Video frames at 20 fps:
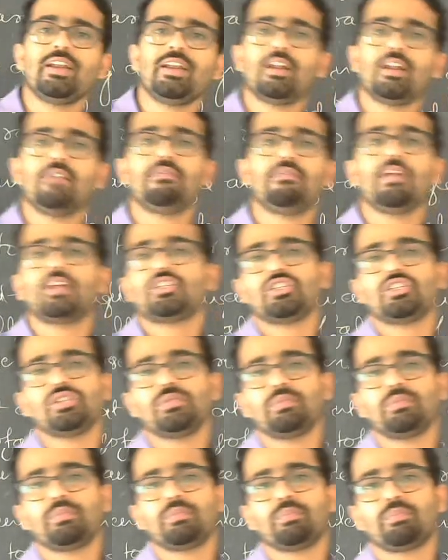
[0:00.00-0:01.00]

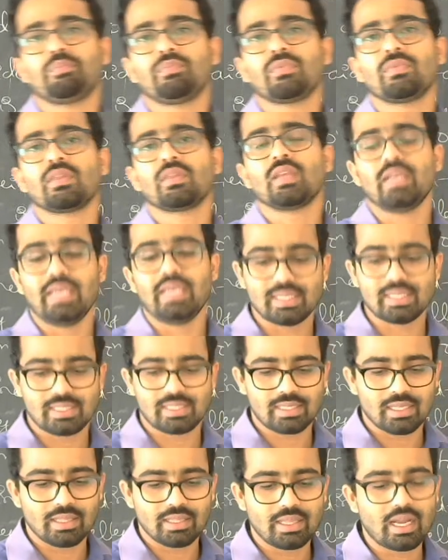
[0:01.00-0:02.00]
interreflection?
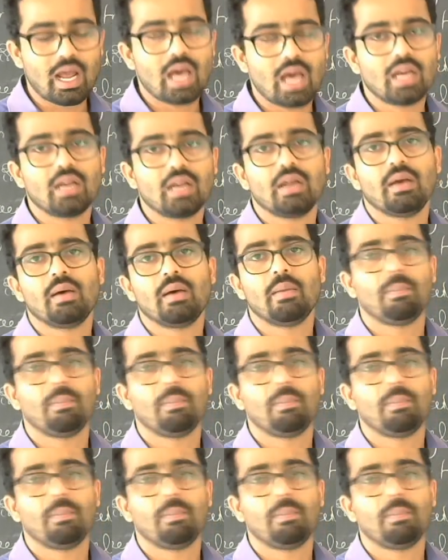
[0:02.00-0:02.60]
Yes, there are